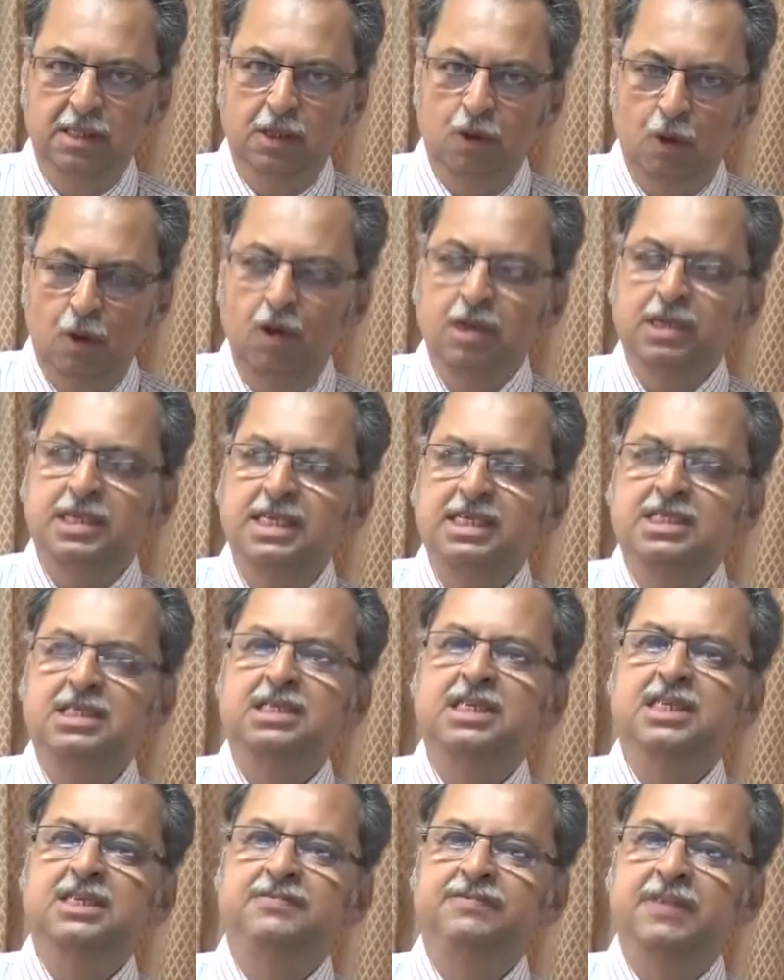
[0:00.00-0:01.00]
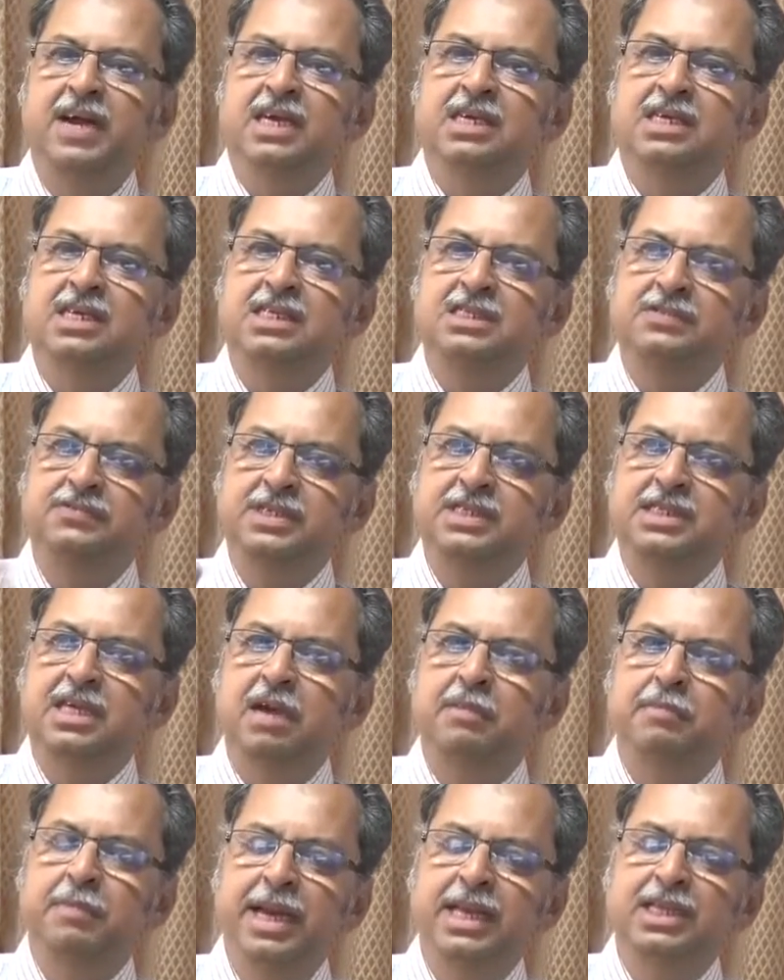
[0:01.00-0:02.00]
All these risk factors which
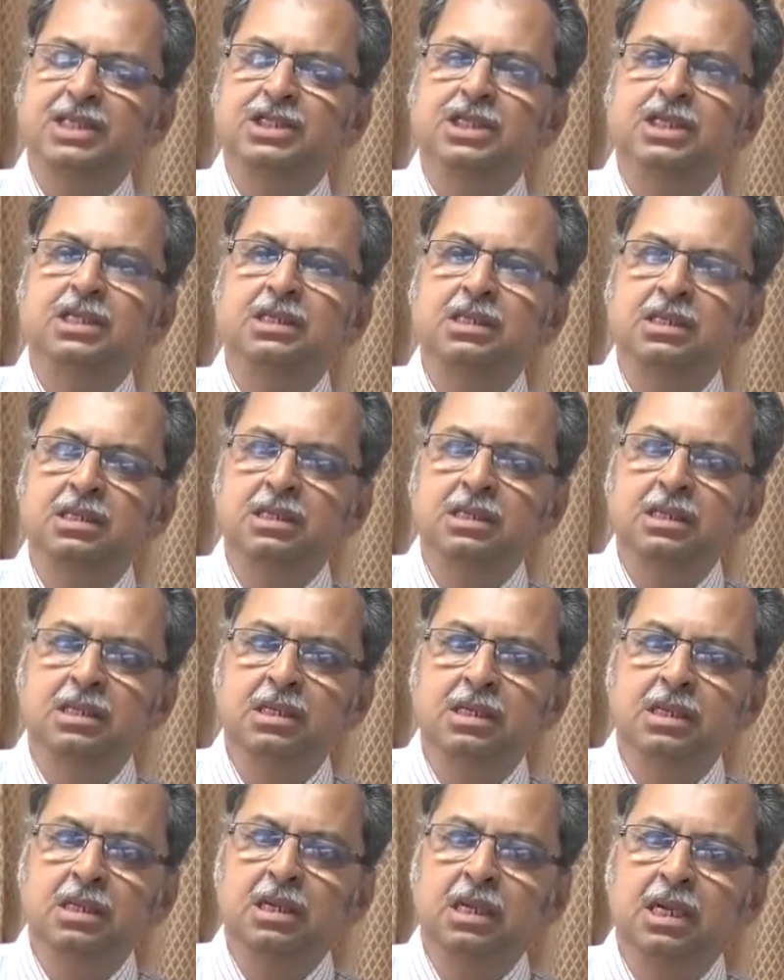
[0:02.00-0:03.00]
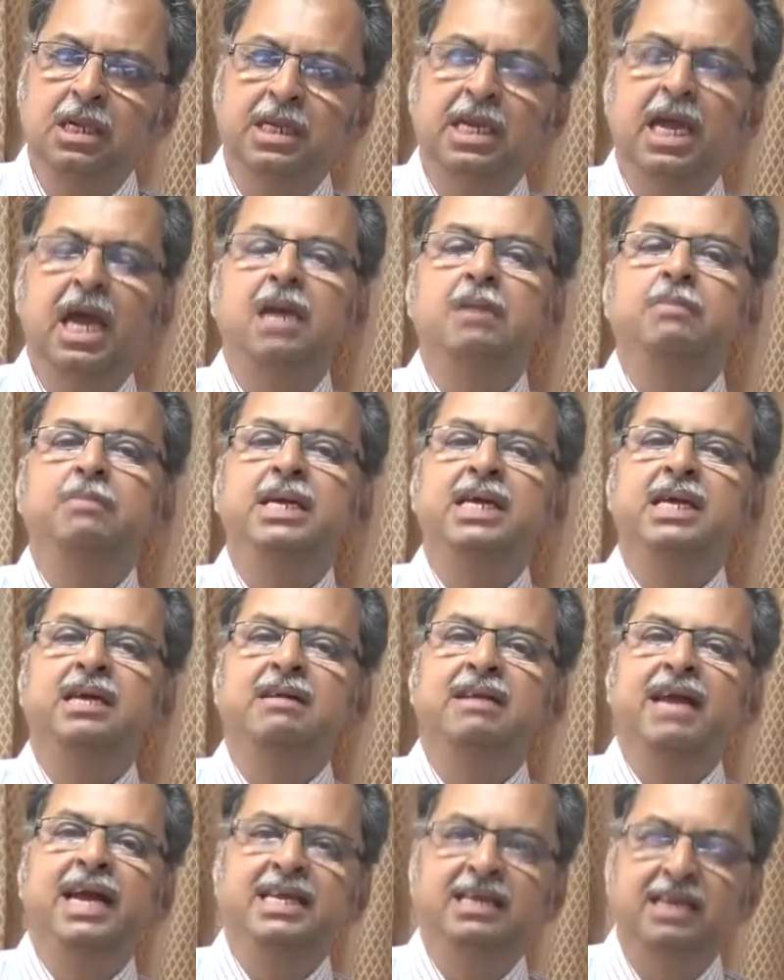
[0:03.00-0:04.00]
I mentioned can be
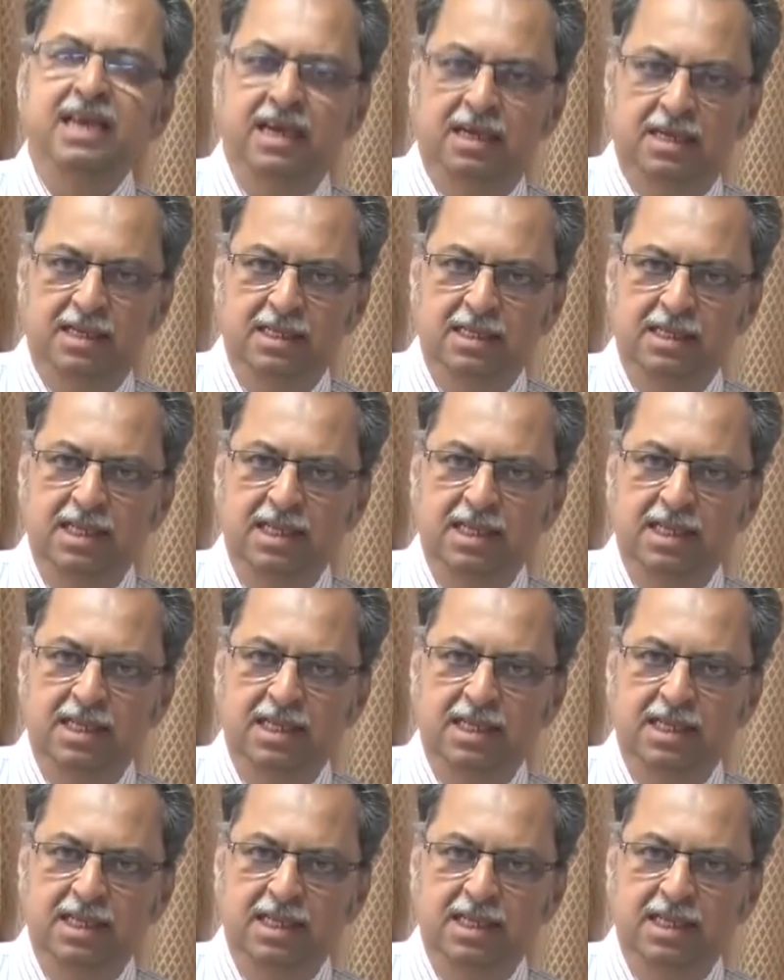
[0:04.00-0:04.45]
corrected.